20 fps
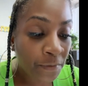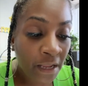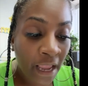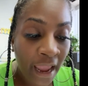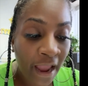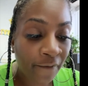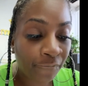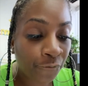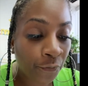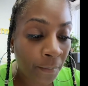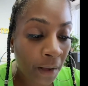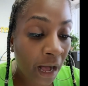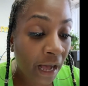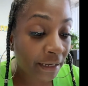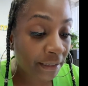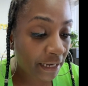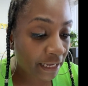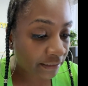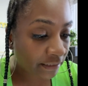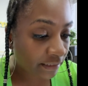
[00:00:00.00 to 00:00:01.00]
and from
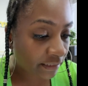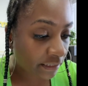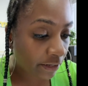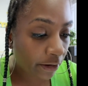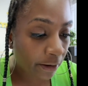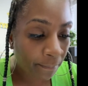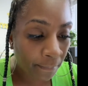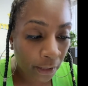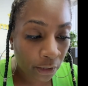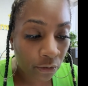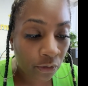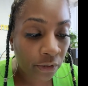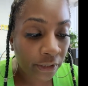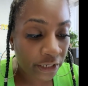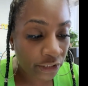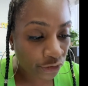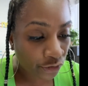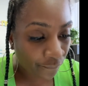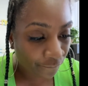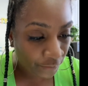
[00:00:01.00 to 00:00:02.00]
unnecessary medical
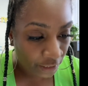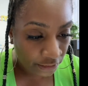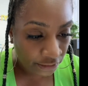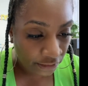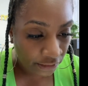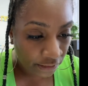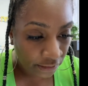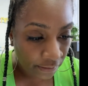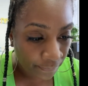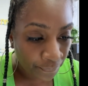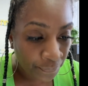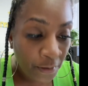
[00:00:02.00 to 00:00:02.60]
interventions